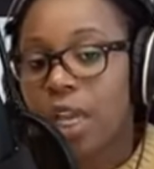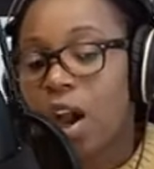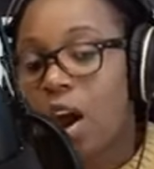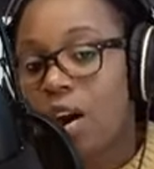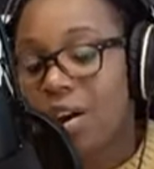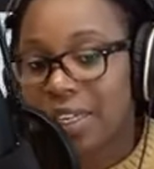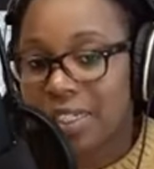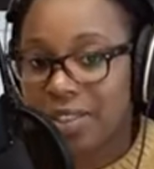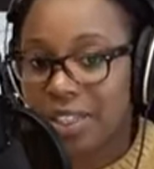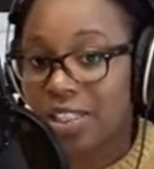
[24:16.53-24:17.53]

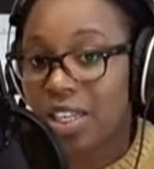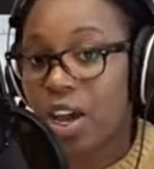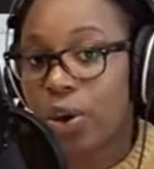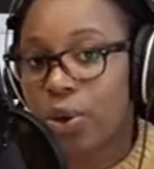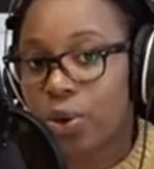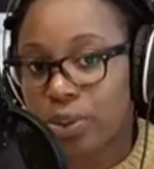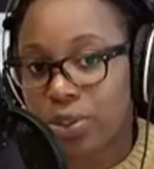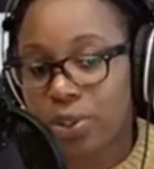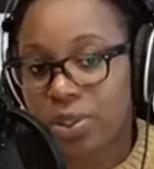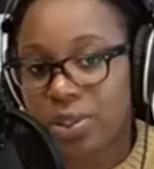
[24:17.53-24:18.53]
August is
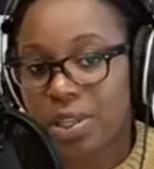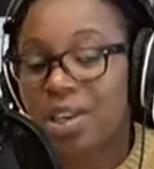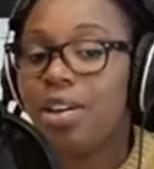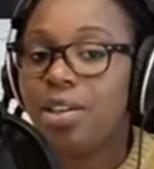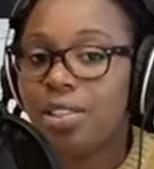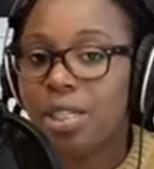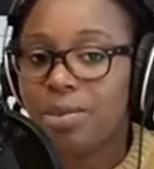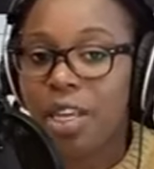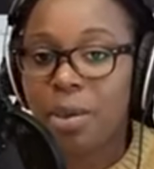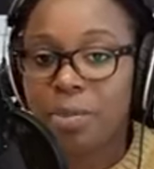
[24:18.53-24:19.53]
Augustus,
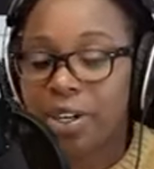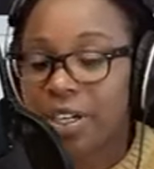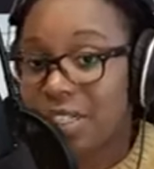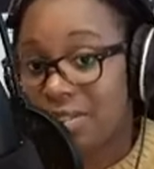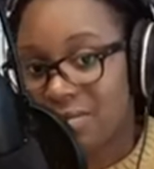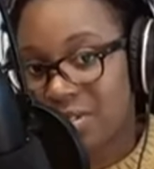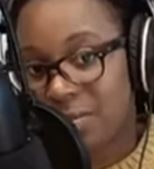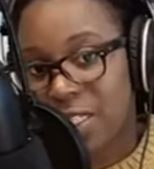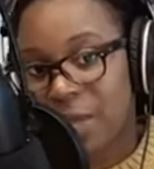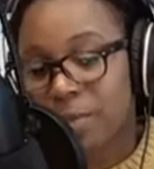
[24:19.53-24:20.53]
September is
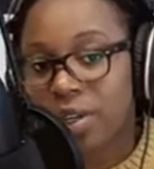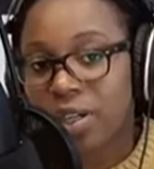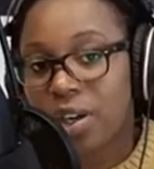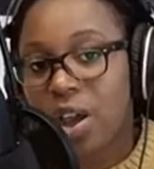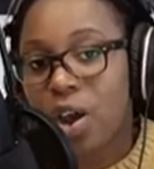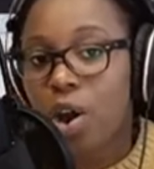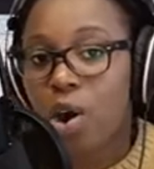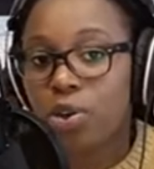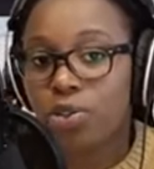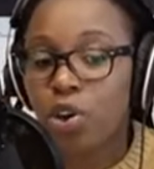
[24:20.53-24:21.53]
September,
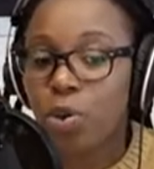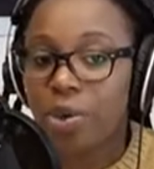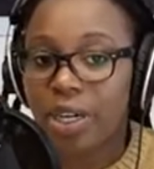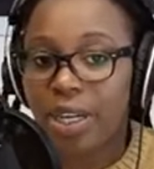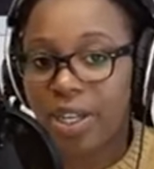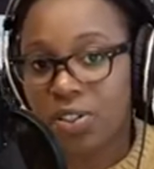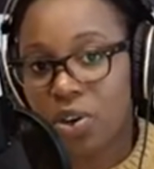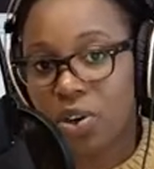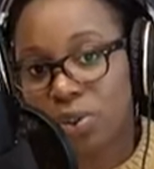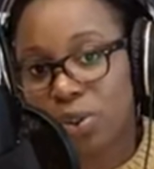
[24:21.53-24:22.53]
October is
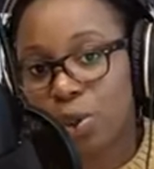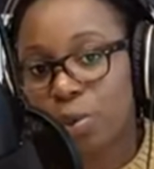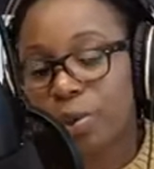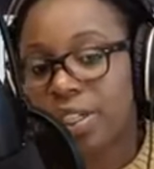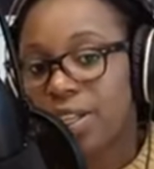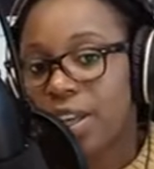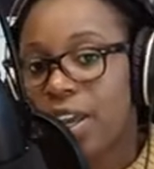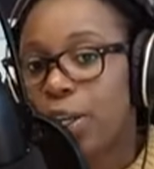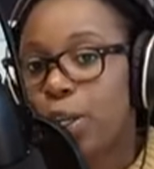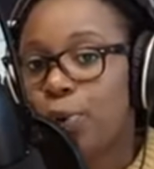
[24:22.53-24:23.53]
October,
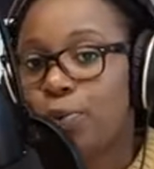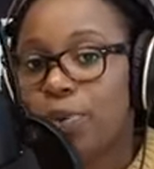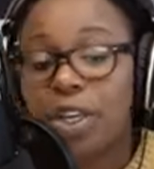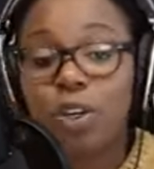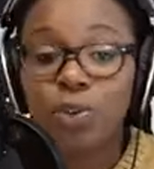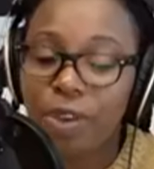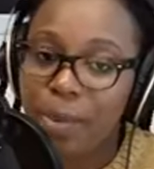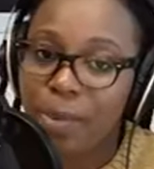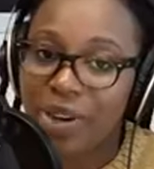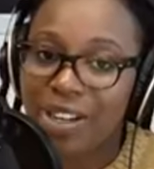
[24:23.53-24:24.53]

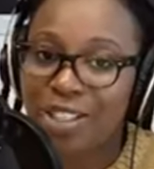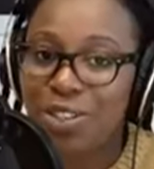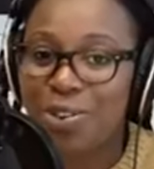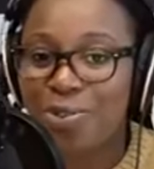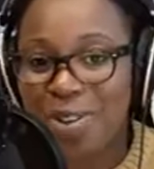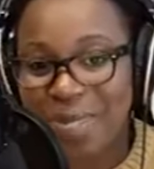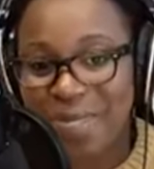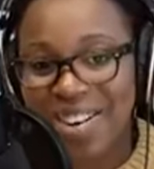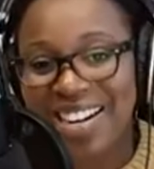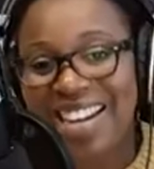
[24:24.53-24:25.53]
November is
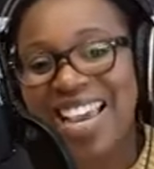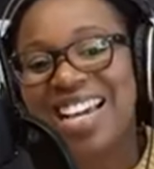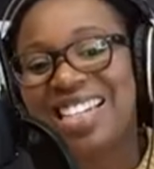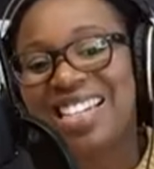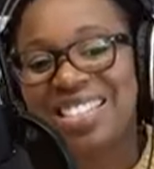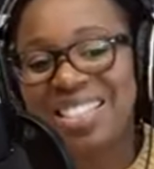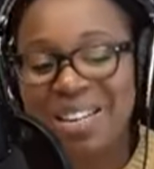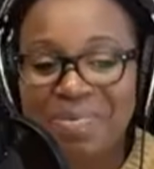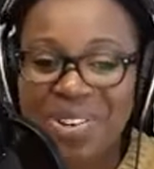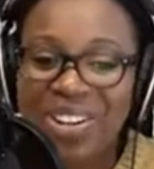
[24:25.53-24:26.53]
November,
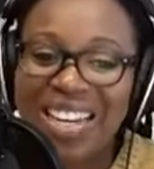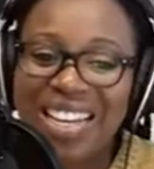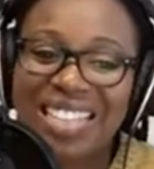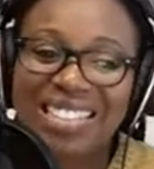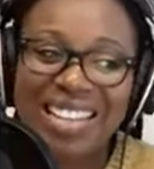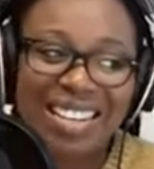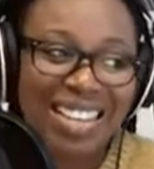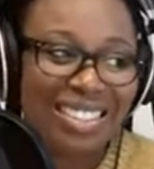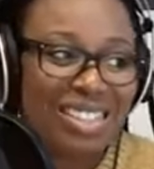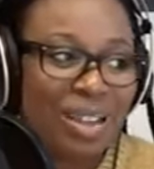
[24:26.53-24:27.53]
December is
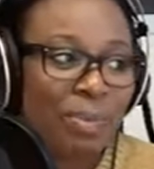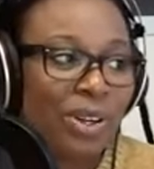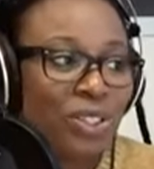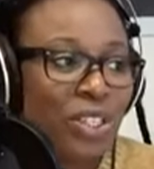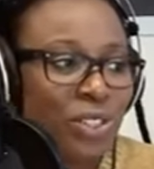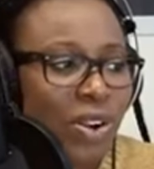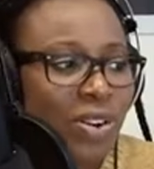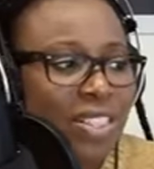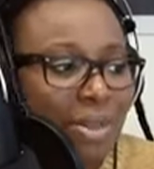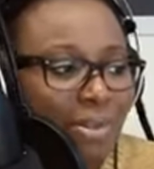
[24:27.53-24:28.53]
December. So it's very
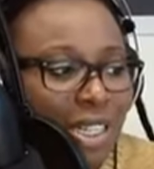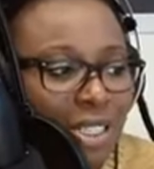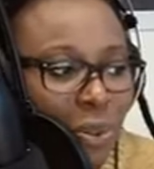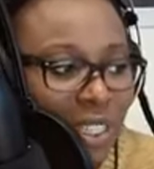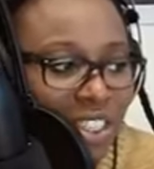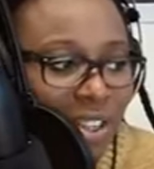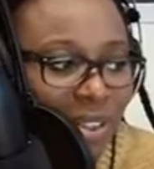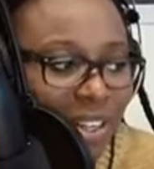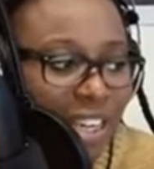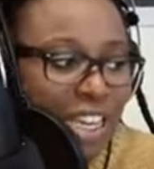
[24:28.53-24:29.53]
similar to each
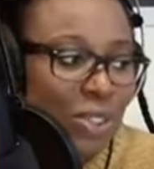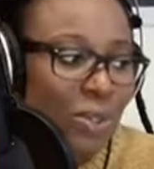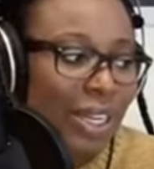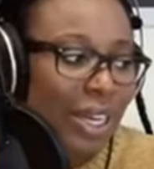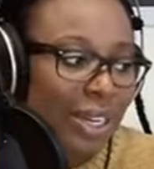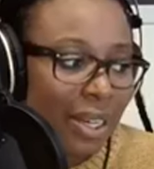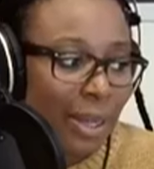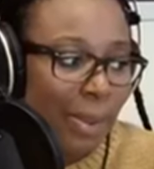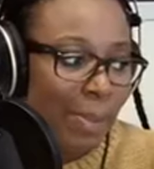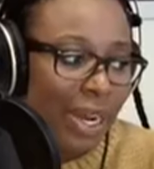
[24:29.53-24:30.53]
other, so you can
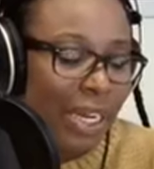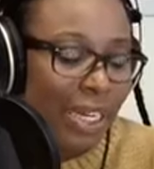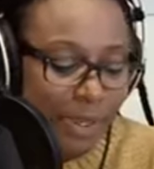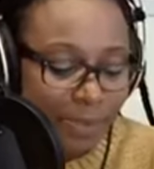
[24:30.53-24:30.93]
barely